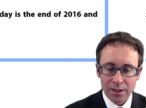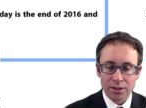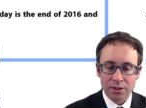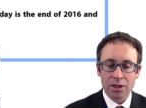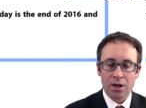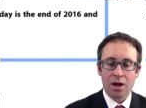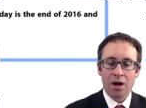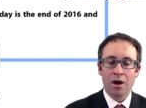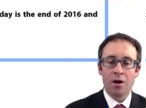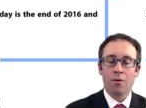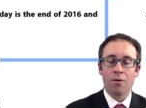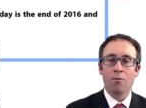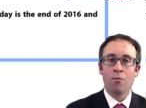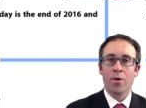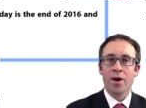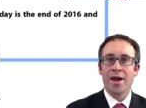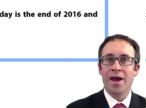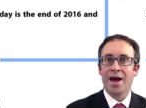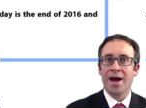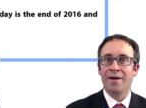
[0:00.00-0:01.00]
so
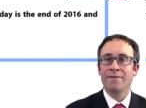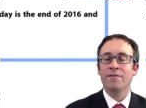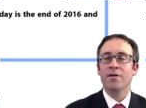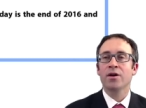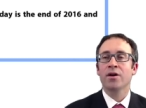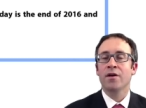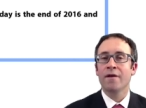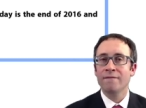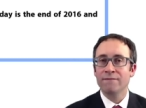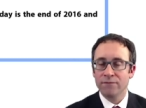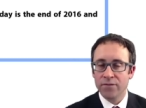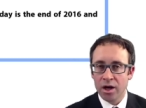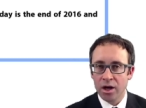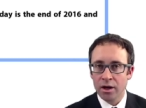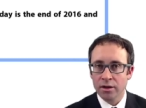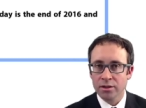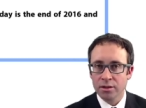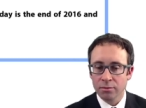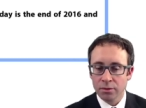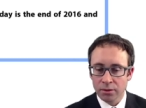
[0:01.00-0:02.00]
we have
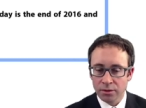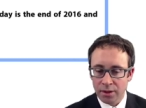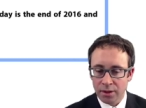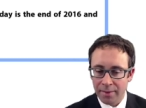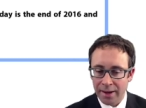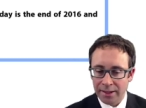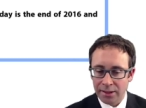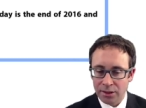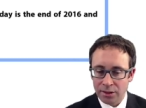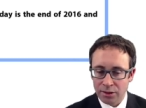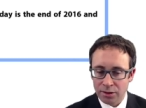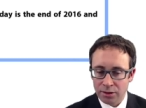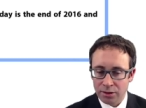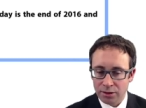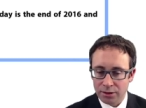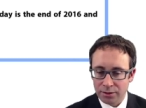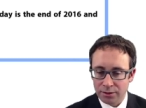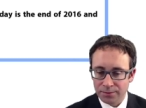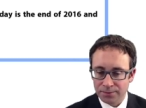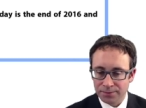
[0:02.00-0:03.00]
convertible
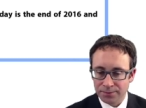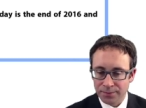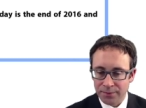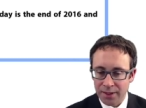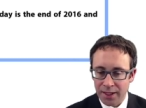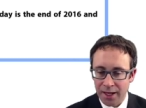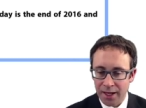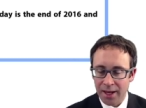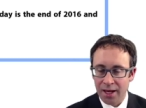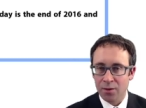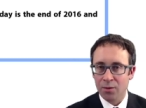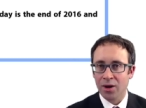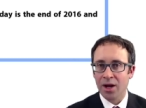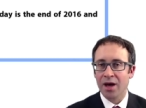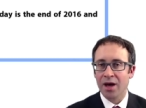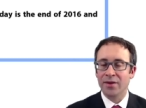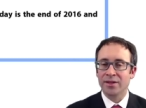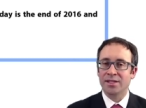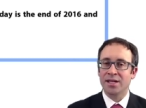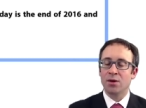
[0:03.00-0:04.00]
debentures. Okay, you will
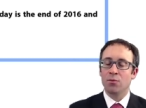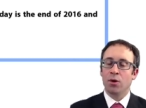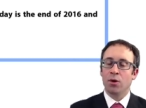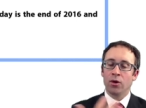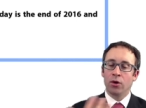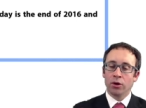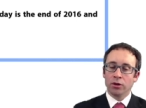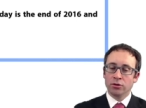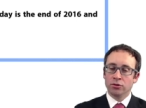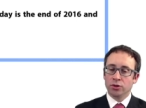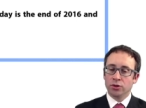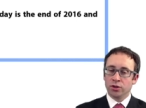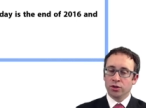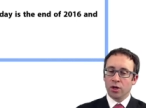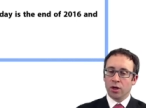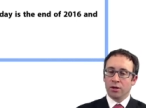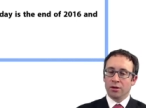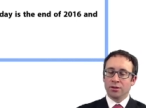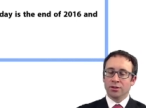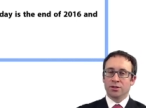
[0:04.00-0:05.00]
either take
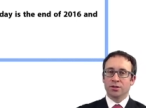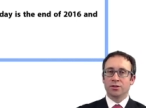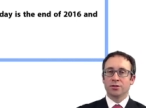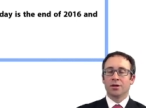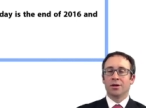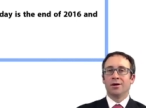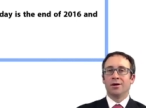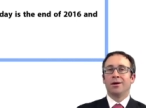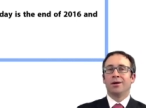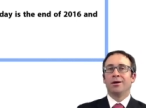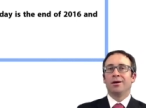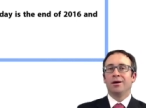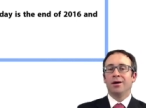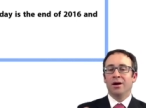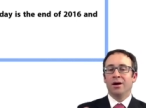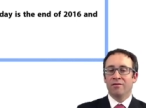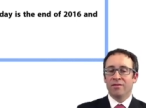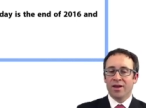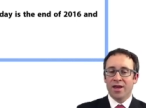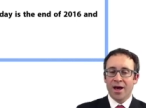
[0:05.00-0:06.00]
$100
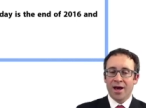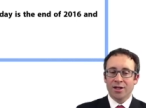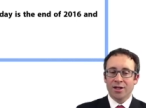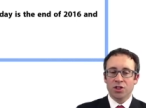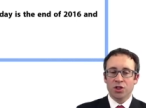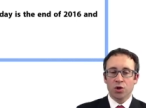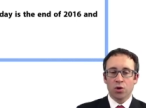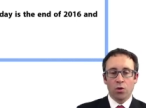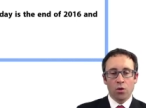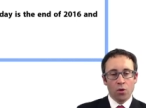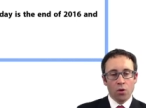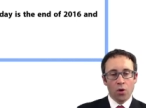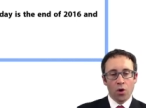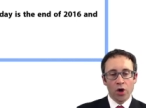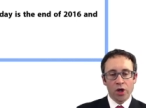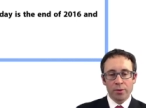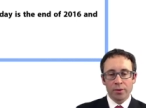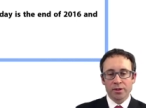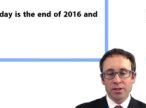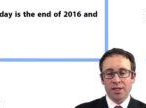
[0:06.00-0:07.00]
of cash
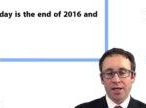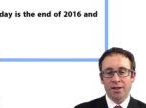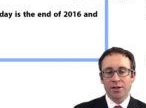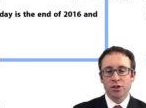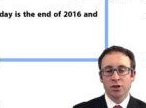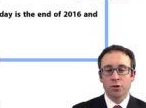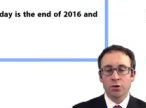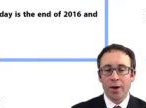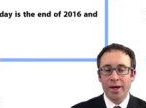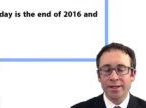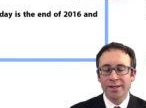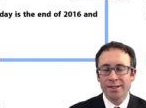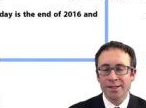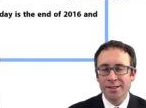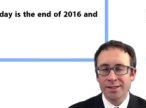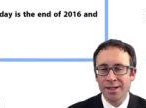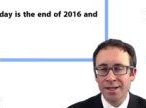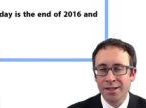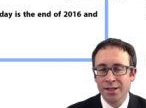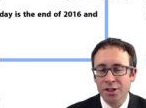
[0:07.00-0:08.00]
or you will take
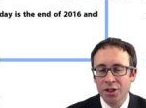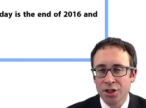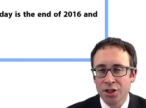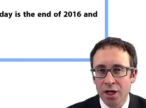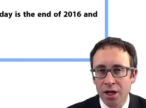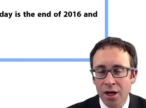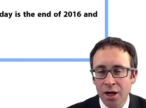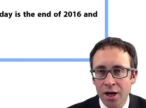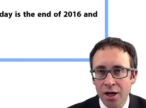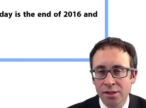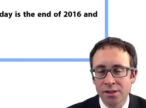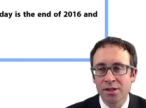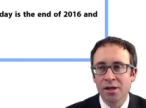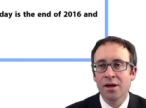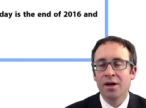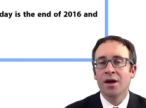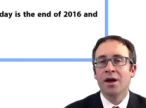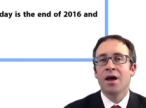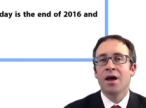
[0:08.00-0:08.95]
20 shares